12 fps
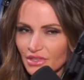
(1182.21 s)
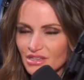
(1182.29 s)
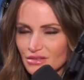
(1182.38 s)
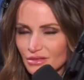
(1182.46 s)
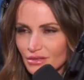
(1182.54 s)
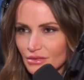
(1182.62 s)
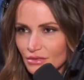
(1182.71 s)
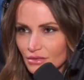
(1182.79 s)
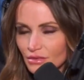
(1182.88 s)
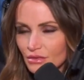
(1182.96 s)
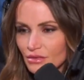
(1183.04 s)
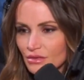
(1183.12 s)
That was like
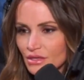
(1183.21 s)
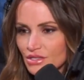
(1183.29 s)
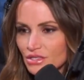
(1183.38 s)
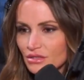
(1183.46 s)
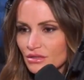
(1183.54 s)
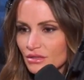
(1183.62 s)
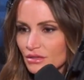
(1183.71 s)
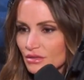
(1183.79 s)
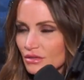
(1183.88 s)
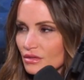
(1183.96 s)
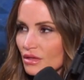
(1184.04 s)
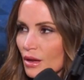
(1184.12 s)
years ago. You did that for the
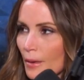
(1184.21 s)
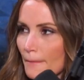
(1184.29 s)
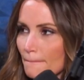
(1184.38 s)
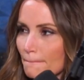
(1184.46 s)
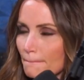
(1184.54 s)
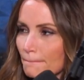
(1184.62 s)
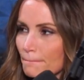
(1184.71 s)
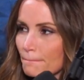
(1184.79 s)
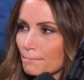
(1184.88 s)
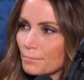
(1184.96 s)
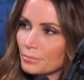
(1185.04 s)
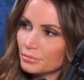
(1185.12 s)
first time. I think you've only done it
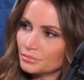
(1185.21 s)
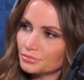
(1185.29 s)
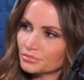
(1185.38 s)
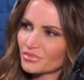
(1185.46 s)
one time.